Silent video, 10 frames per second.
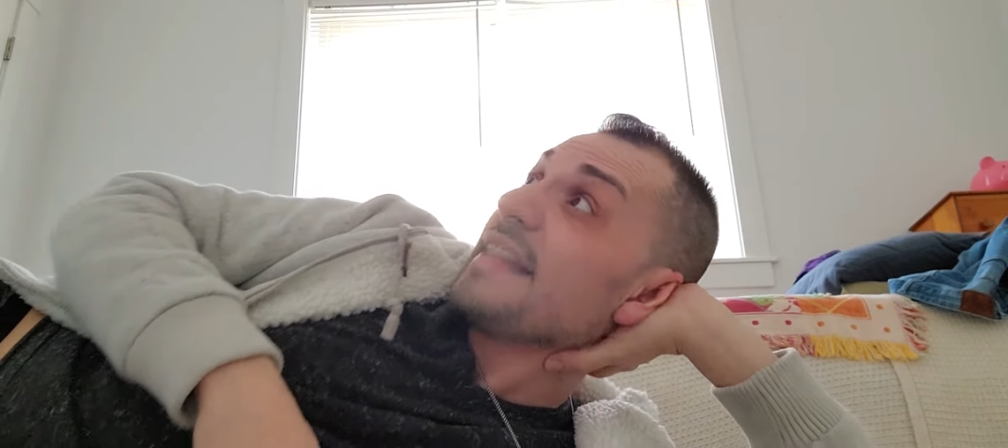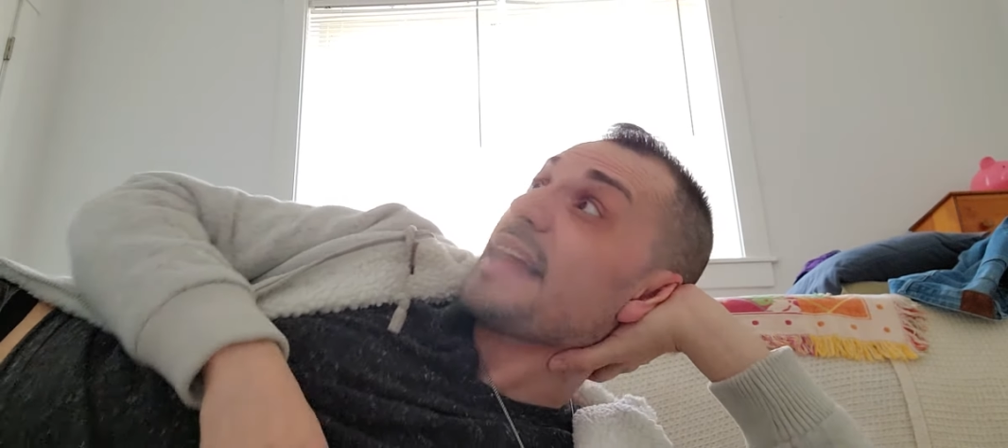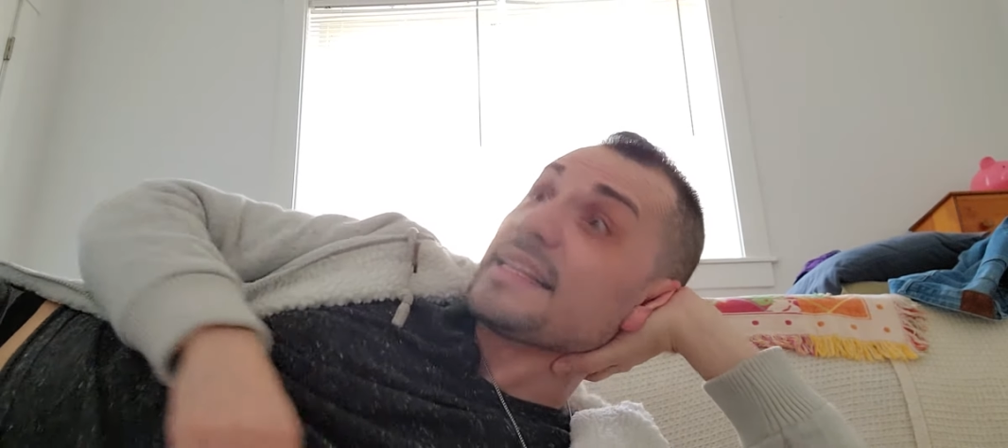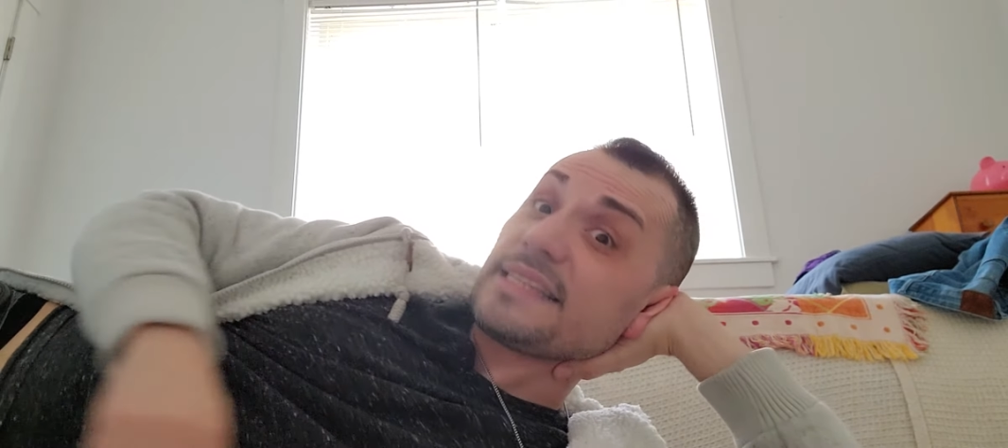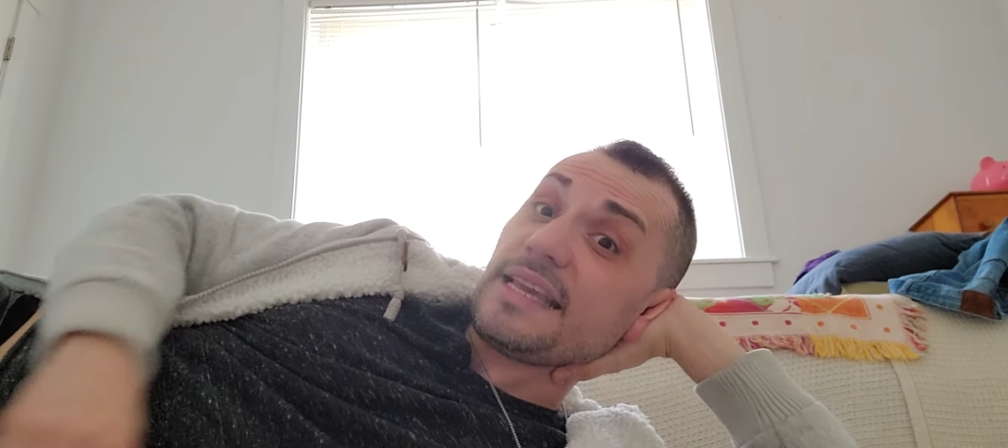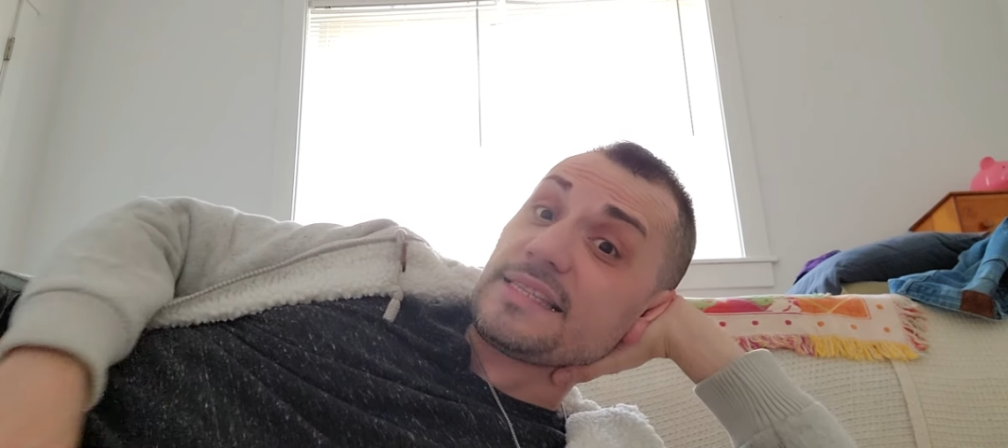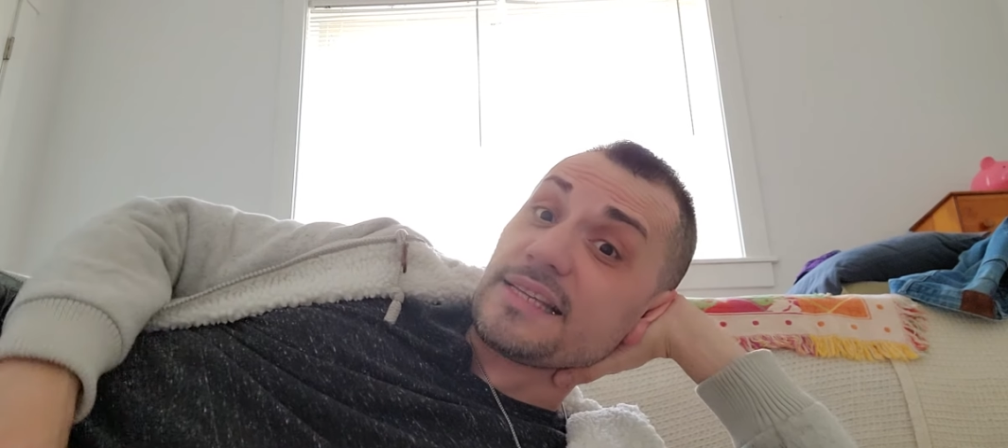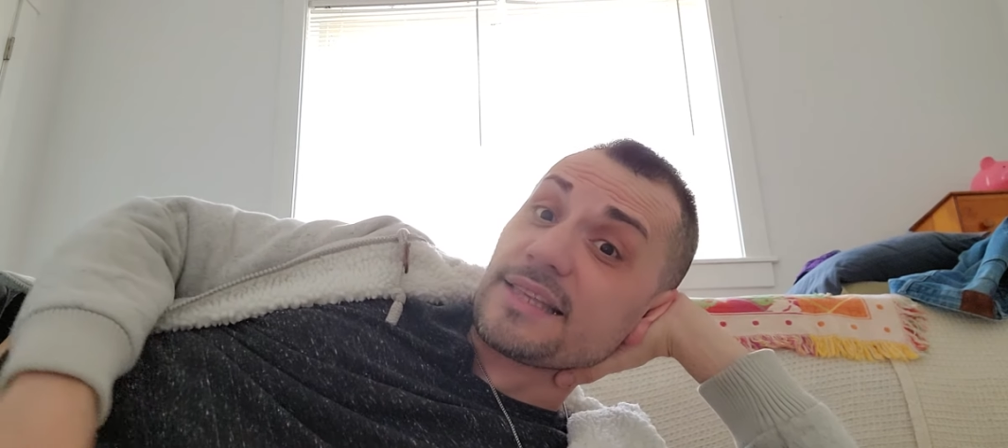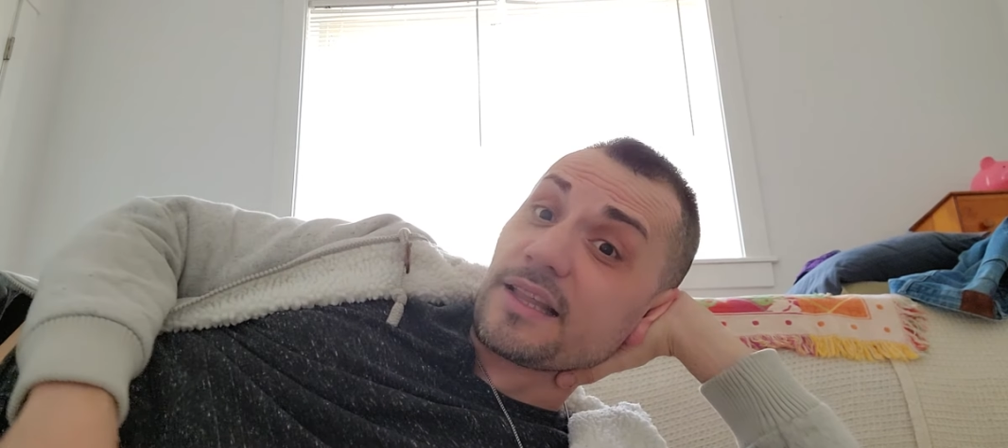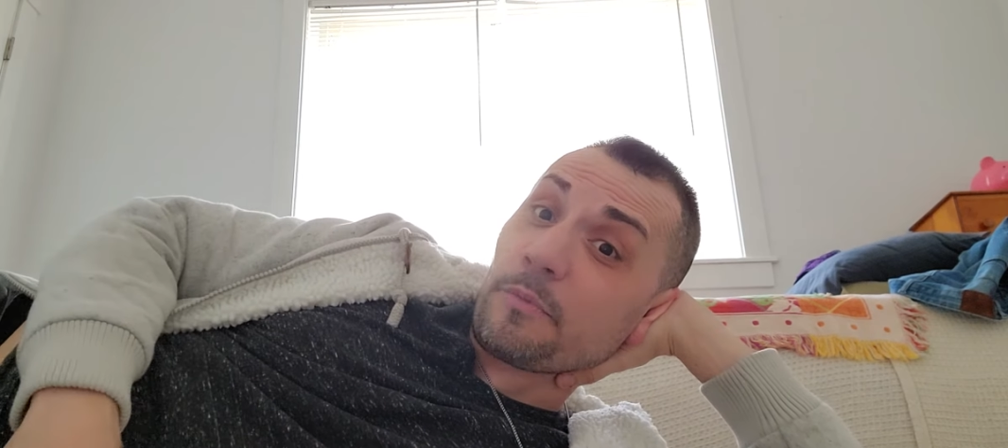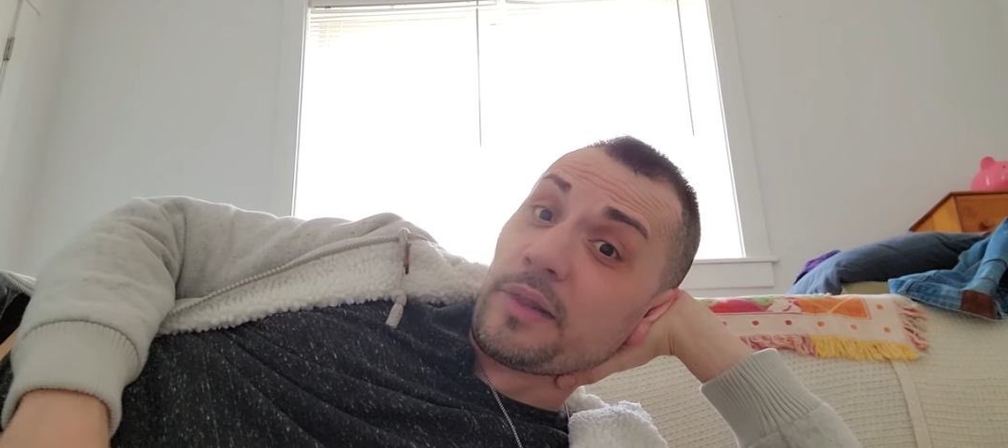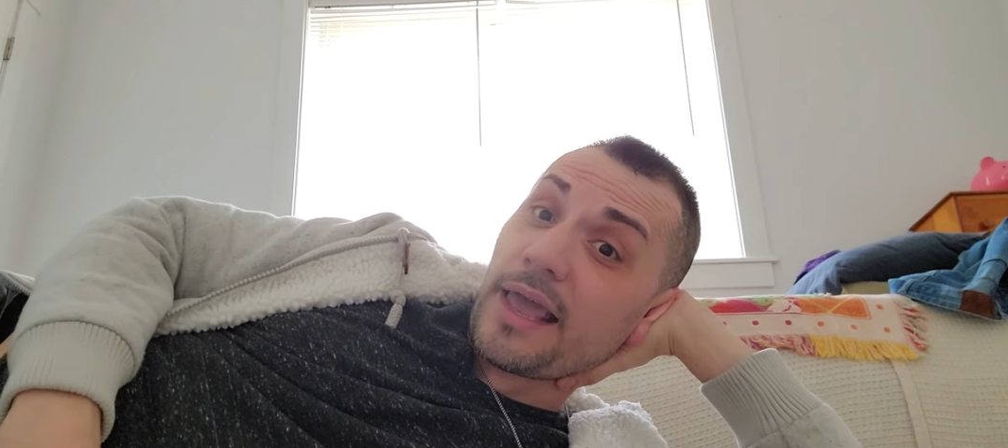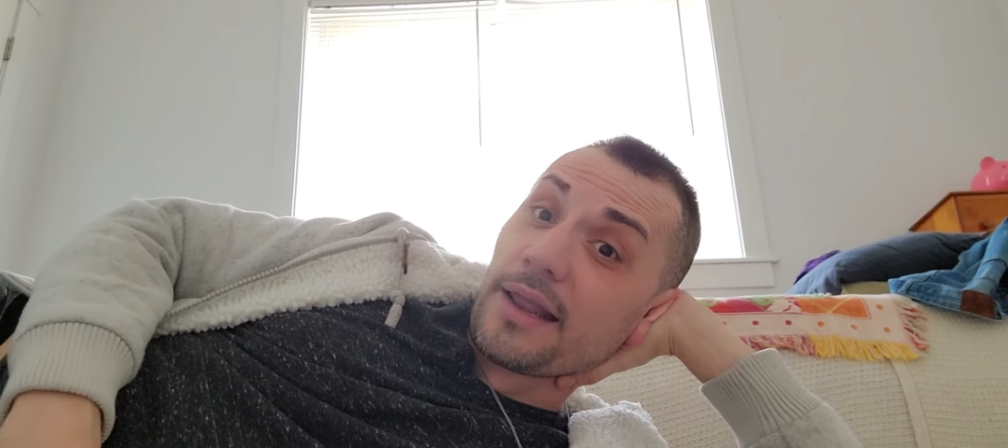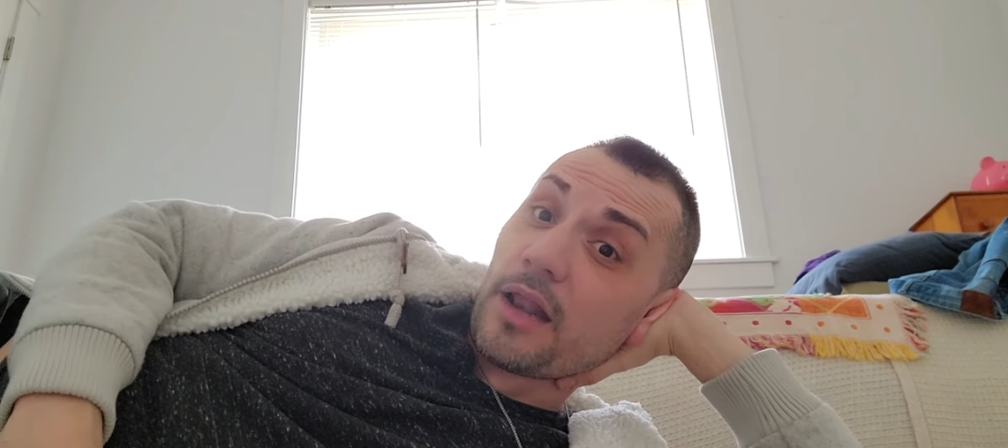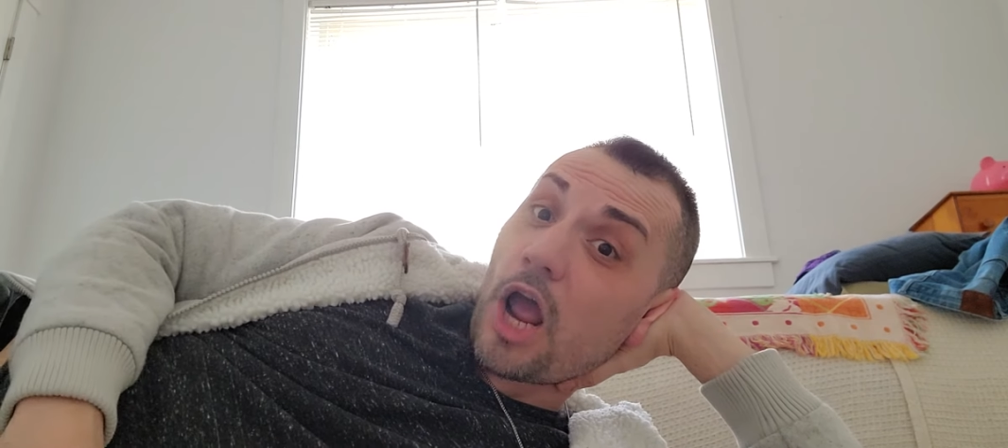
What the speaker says: That's the easiest thing on the planet.